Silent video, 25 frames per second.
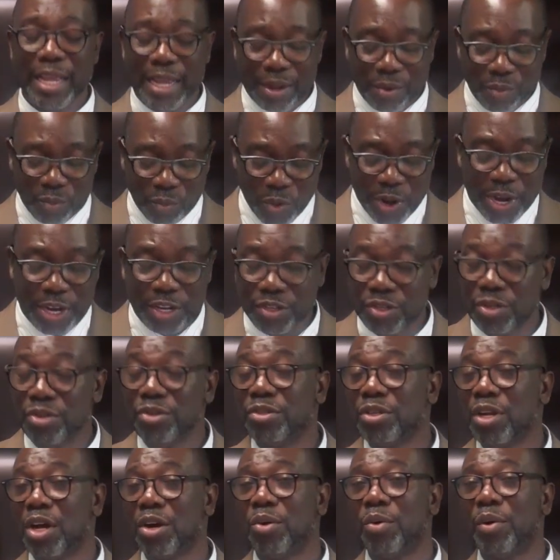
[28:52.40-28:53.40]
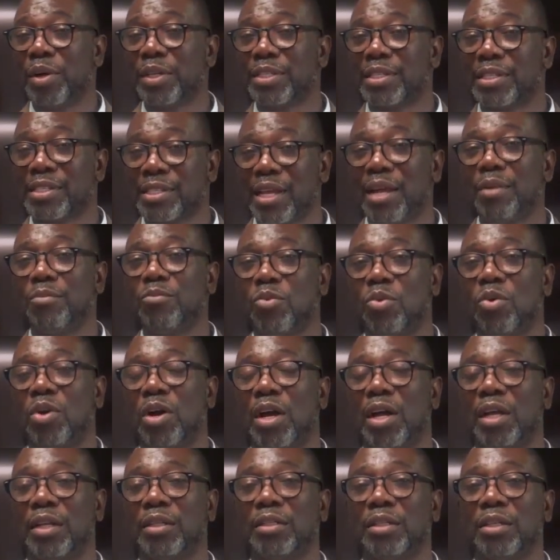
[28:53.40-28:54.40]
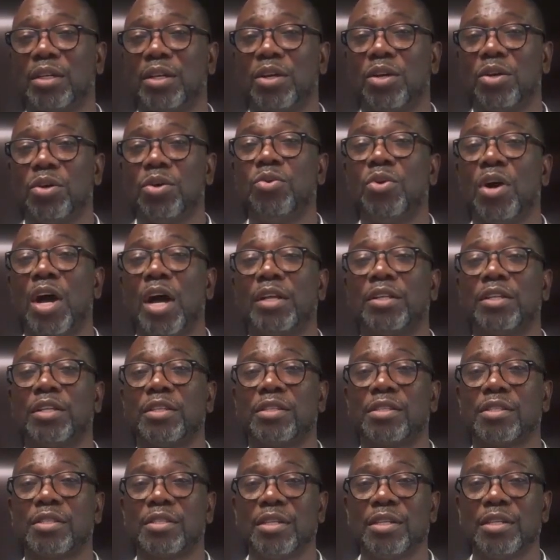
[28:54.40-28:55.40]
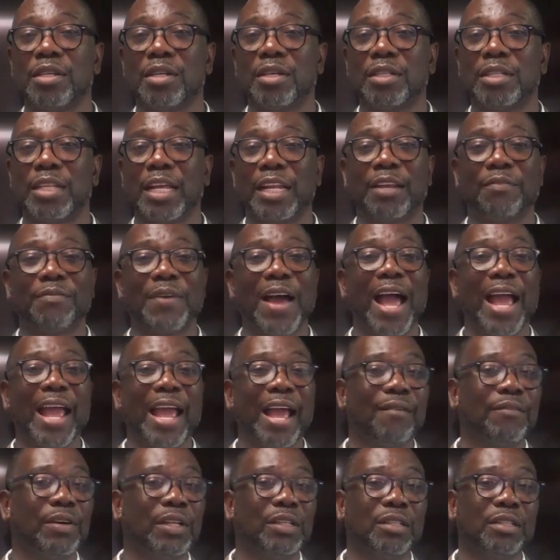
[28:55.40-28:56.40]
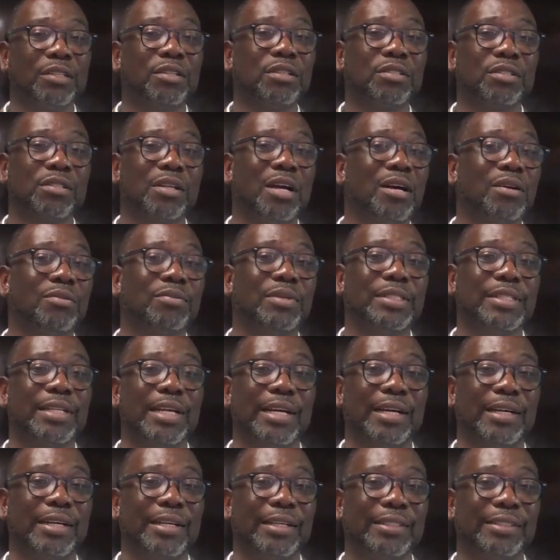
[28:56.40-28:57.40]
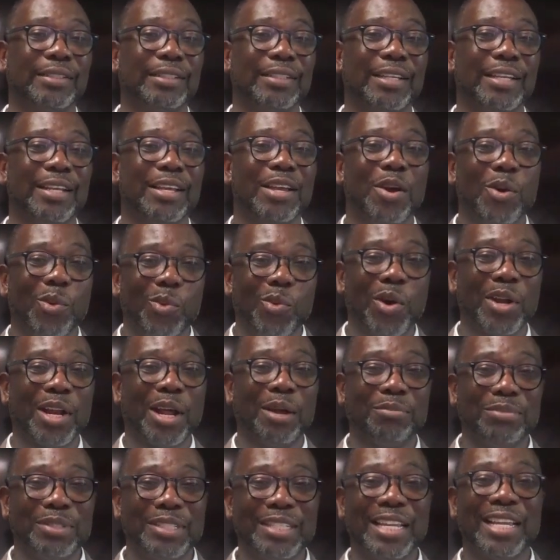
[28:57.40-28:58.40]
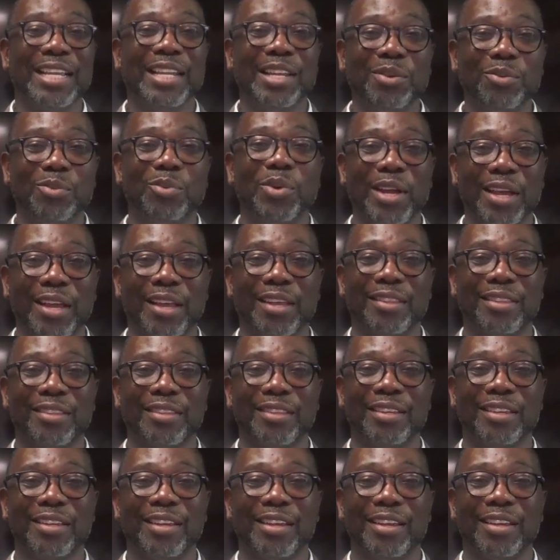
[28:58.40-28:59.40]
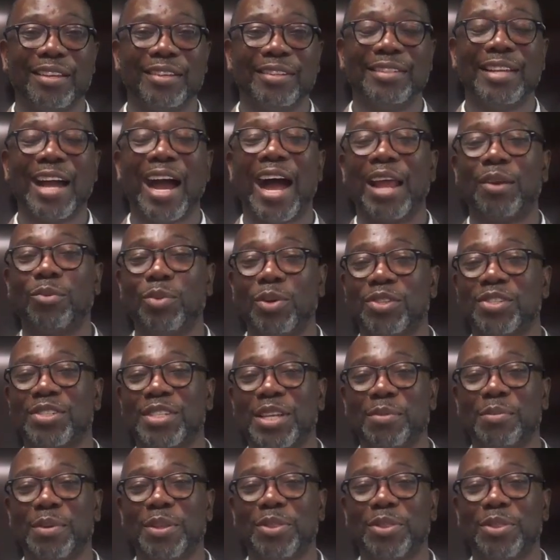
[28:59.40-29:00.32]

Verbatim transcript: We do know it's someone who understood that if I have a little talk with God, what I'm dealing with, God will see me